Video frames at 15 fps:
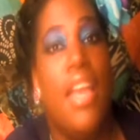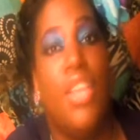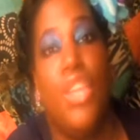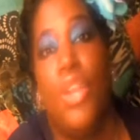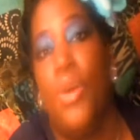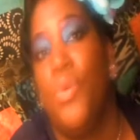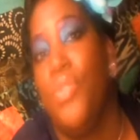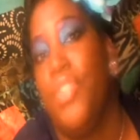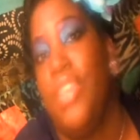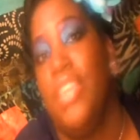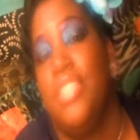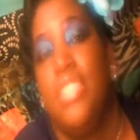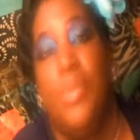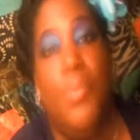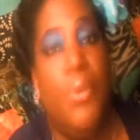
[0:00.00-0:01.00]
you know,
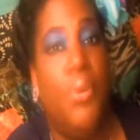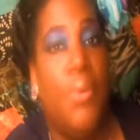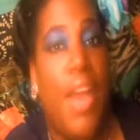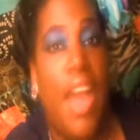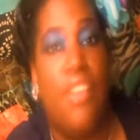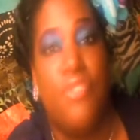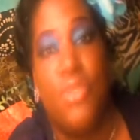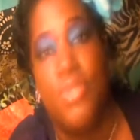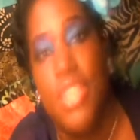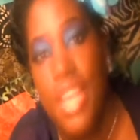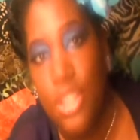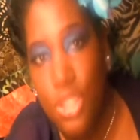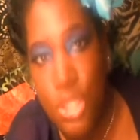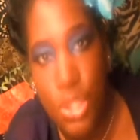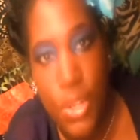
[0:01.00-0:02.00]
the typical afro
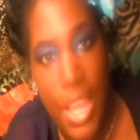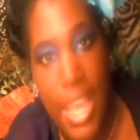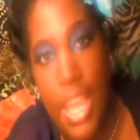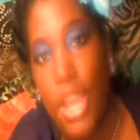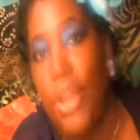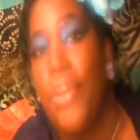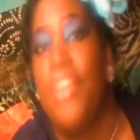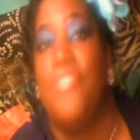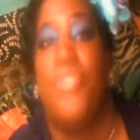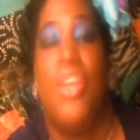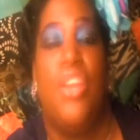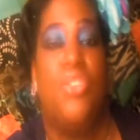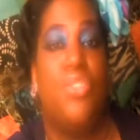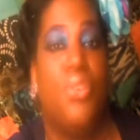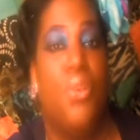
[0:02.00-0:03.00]
textured hair, if your
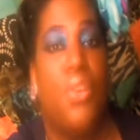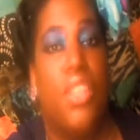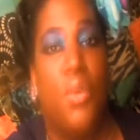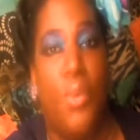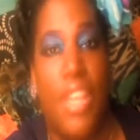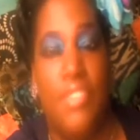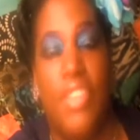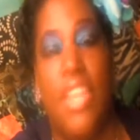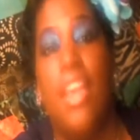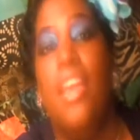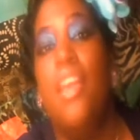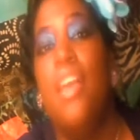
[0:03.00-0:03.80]
hair is curly wavy,